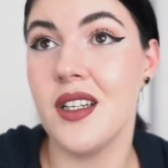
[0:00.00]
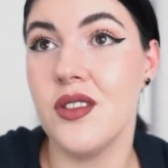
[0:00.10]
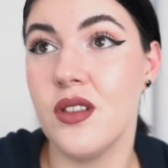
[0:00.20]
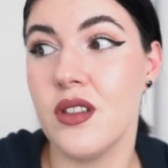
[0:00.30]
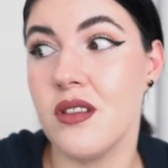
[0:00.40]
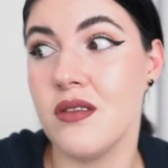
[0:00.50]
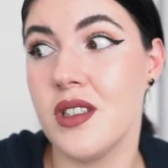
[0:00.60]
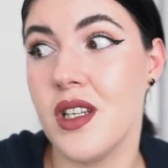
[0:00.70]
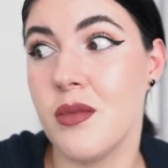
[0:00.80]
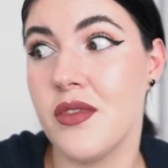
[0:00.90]
I do not know the
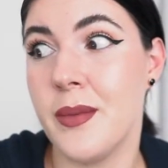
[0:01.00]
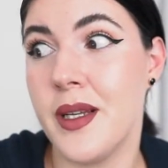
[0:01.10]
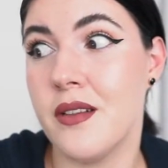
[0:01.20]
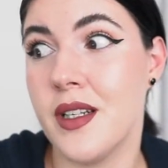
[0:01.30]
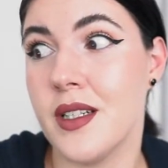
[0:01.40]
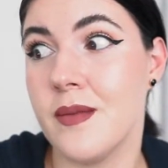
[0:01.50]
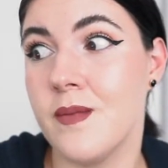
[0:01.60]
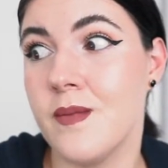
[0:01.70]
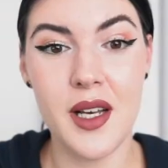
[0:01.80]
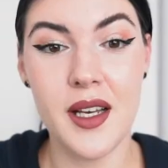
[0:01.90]
name of the ballerina.
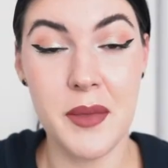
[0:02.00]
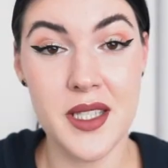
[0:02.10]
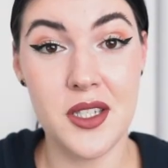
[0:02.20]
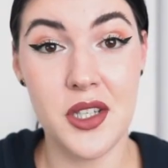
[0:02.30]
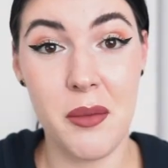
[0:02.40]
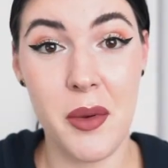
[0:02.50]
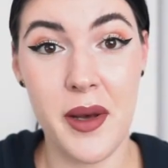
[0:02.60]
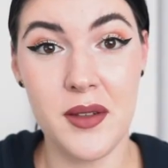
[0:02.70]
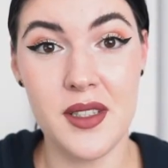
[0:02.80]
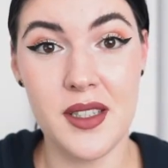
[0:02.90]
I messaged him
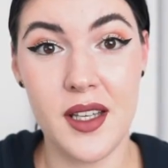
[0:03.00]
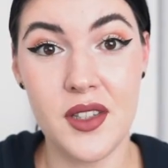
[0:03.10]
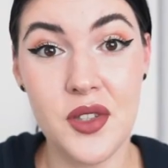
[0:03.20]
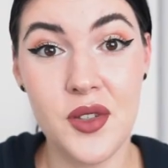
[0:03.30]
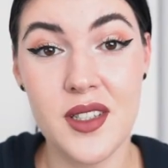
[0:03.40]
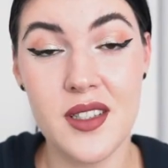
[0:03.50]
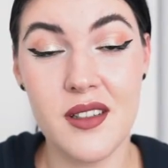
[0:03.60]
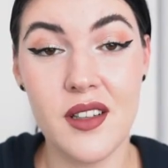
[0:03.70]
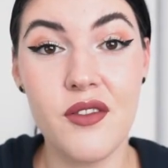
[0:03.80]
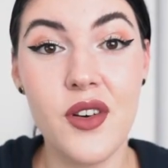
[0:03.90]
about the tattoo and
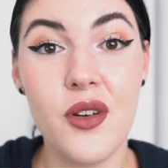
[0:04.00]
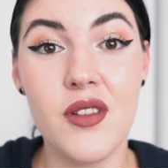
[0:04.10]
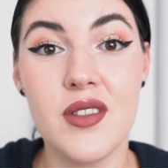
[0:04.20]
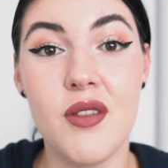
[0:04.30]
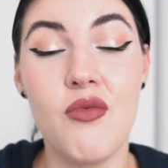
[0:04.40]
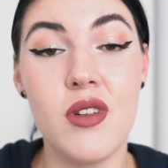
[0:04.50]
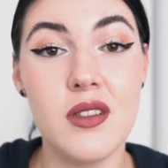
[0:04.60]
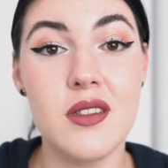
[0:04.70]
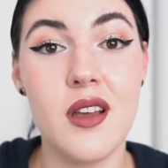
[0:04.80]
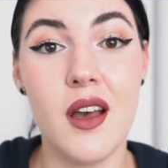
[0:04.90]
sent him photos, and
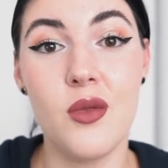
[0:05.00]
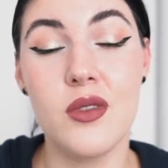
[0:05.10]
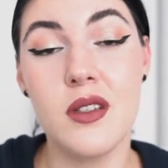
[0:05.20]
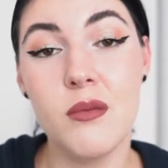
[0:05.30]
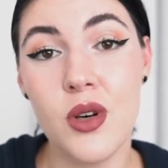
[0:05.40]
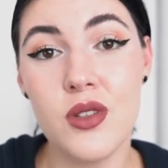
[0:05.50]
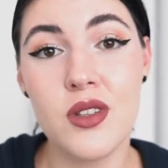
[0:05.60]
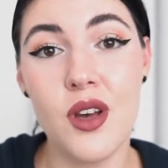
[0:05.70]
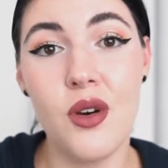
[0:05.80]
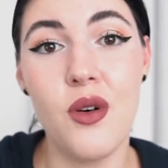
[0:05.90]
once I was in
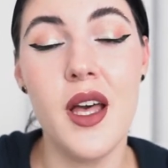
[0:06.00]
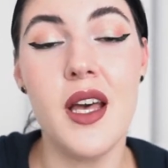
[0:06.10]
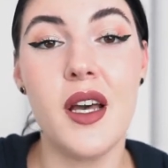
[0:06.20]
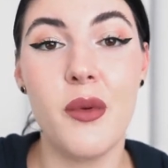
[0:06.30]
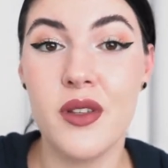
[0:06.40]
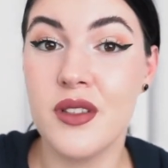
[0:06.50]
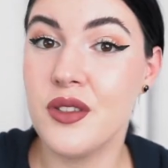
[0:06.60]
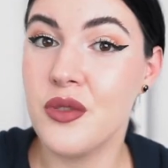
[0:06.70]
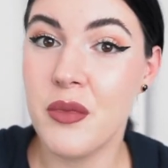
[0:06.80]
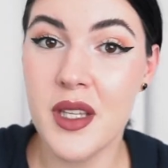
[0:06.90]
Moscow, I wanted
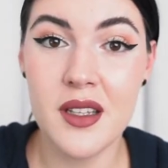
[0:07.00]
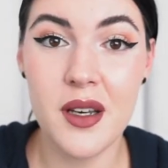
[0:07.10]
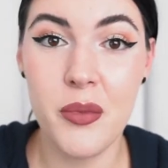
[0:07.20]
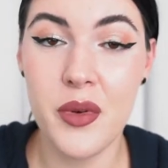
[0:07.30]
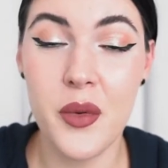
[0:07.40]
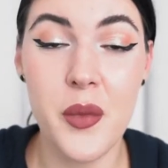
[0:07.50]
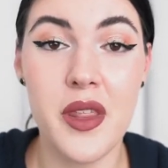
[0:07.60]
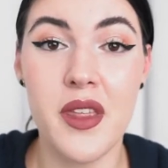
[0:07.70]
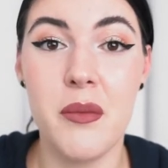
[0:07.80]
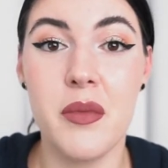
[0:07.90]
to meet up
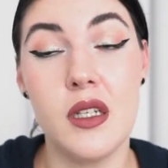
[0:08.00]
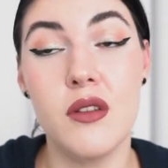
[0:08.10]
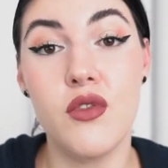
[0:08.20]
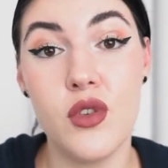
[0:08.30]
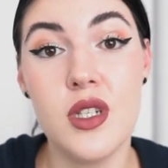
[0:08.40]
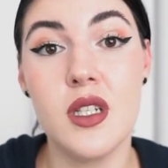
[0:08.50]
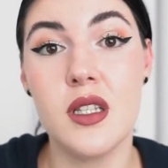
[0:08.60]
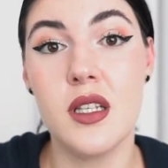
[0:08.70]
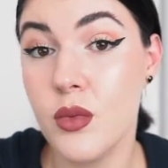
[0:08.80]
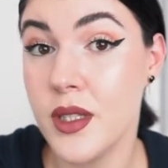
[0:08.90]
with him, but
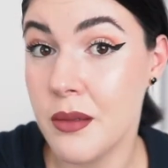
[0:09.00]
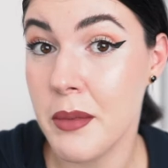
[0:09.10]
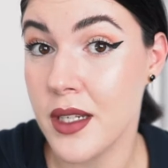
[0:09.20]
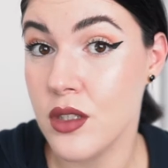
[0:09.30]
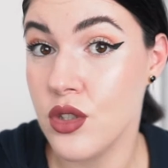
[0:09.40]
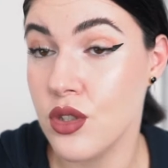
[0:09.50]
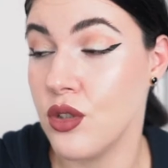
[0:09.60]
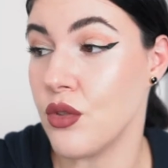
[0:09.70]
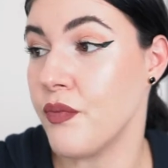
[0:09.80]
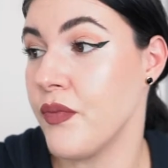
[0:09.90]
unfortunately, we didn't manage
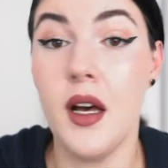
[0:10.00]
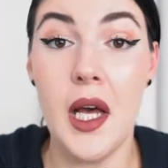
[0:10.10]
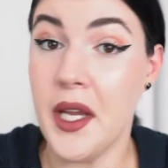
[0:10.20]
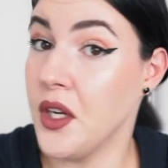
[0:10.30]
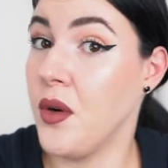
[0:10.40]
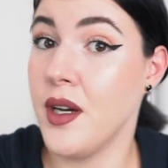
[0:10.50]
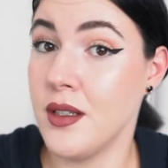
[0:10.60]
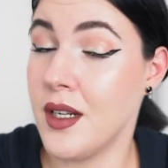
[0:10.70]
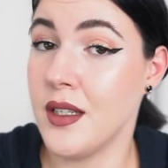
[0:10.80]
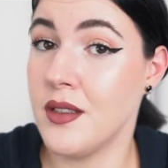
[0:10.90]
to. I know I'd
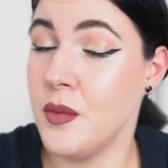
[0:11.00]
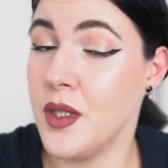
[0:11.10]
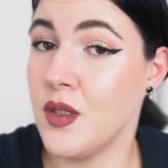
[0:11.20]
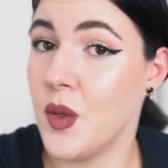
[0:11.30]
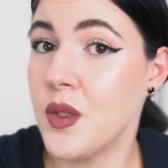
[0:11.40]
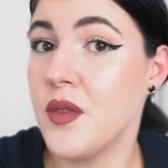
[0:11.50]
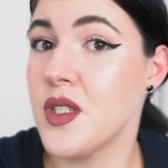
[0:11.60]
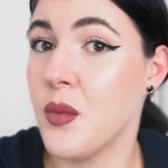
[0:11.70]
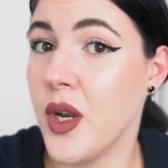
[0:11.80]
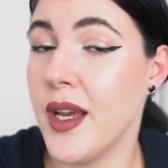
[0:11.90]
like to be told if
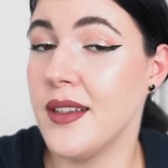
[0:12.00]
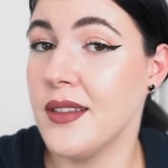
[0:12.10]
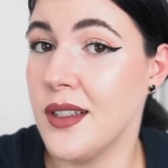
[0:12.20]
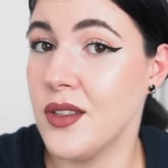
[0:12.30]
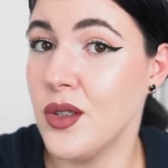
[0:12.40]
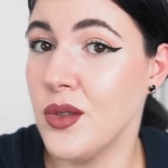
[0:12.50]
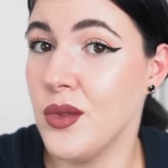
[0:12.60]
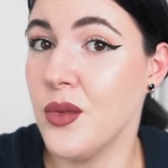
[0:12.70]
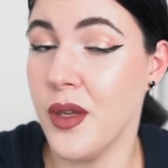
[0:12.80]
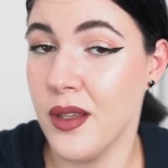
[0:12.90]
someone had a
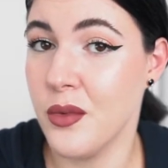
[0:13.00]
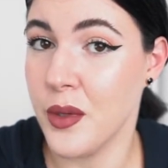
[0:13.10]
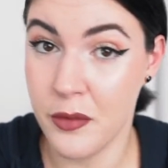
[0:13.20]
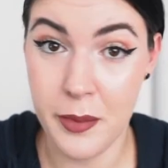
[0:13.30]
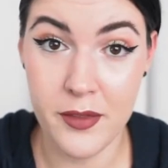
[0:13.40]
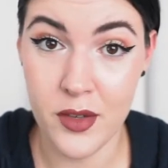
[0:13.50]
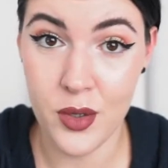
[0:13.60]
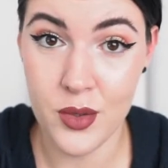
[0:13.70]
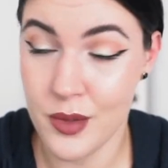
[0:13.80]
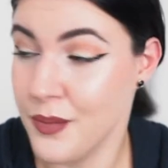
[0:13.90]
tattoo with one of my
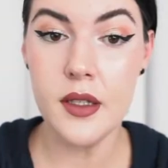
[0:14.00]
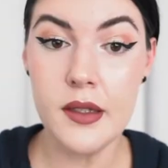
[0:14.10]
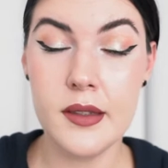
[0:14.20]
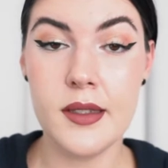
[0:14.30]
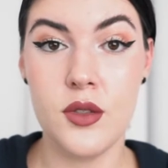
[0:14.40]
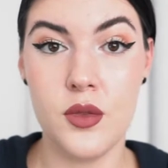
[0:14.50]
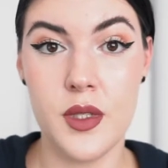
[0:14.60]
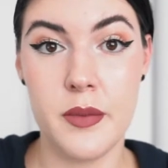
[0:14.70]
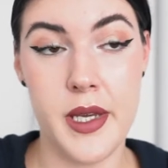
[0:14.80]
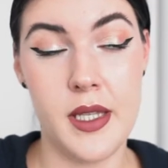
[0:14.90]
photos. The tattoo
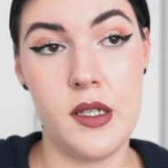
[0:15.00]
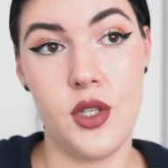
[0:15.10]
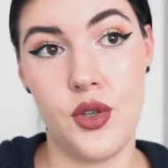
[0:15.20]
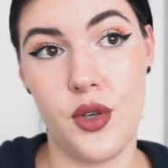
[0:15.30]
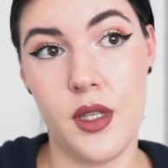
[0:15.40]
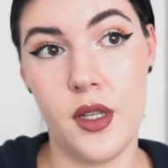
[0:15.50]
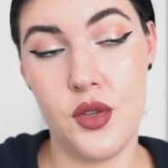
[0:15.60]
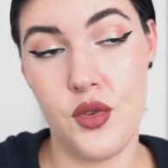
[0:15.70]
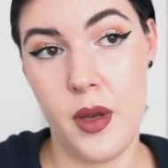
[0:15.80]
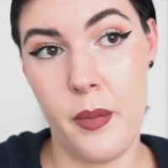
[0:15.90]
was made in a short
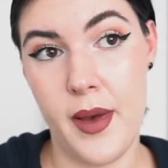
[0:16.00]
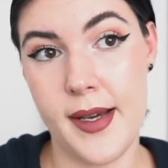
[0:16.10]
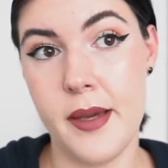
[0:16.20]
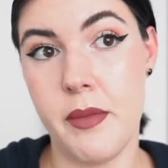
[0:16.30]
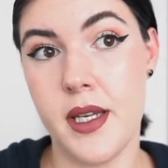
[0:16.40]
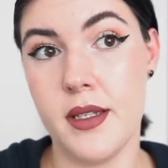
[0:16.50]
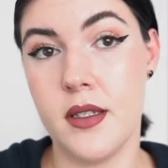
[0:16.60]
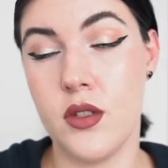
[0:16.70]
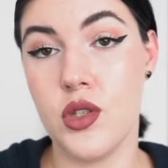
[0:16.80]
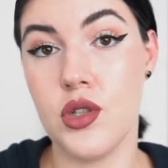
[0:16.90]
trip I made
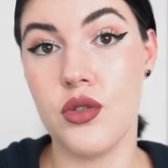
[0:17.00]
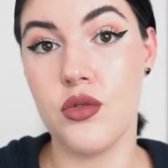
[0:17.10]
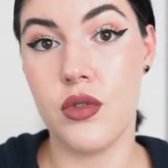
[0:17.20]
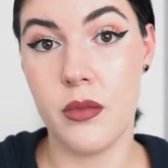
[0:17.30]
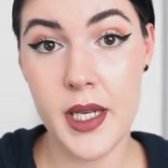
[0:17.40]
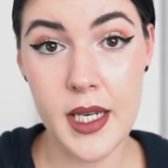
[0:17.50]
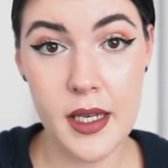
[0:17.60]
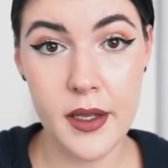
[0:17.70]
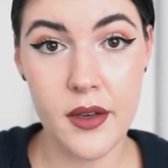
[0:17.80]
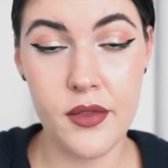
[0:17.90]
to Romania
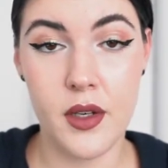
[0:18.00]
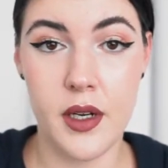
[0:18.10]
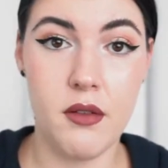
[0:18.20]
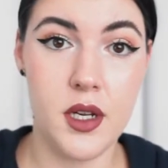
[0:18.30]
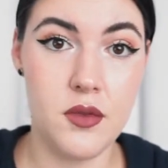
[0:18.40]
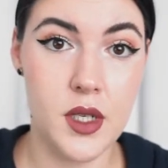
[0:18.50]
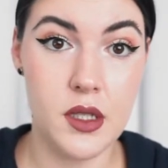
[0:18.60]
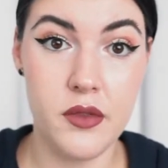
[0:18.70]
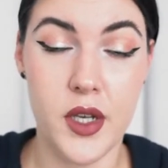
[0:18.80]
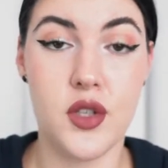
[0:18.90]
after I
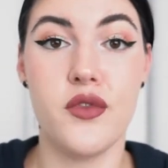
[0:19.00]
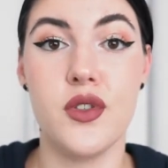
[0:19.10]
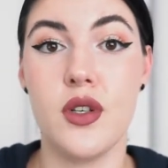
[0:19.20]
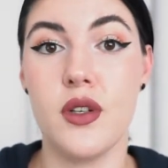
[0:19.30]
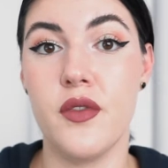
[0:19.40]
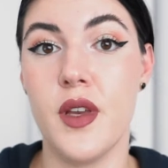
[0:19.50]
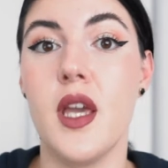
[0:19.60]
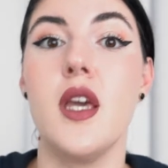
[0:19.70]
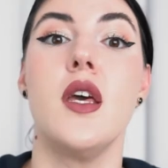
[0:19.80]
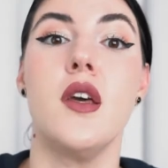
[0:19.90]
graduated fashion
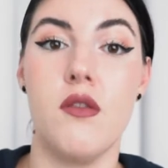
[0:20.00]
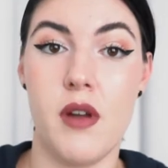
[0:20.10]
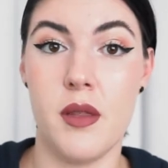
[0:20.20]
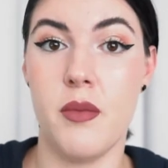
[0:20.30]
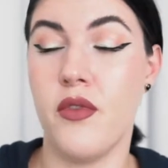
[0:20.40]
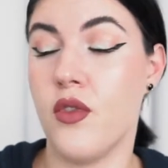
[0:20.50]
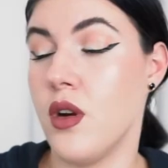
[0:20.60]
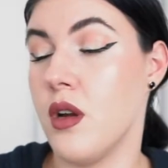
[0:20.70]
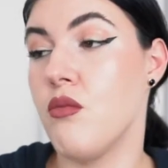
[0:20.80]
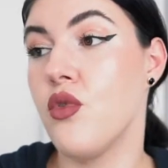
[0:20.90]
photography, right
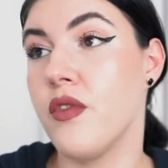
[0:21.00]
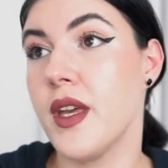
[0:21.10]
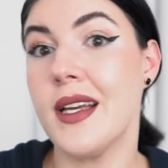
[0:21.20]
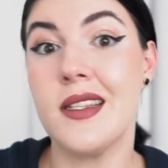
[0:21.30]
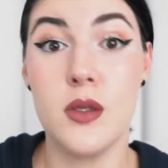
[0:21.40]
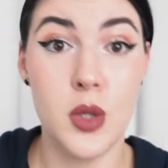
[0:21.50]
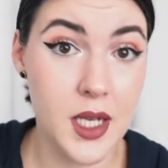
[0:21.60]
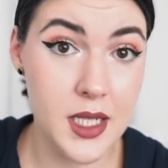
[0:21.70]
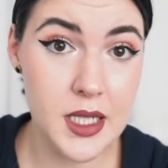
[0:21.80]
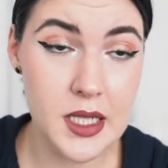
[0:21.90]
before moving to
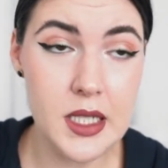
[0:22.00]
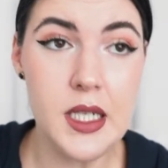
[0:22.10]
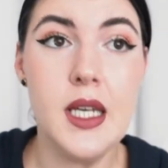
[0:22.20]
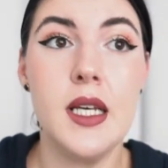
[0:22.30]
London.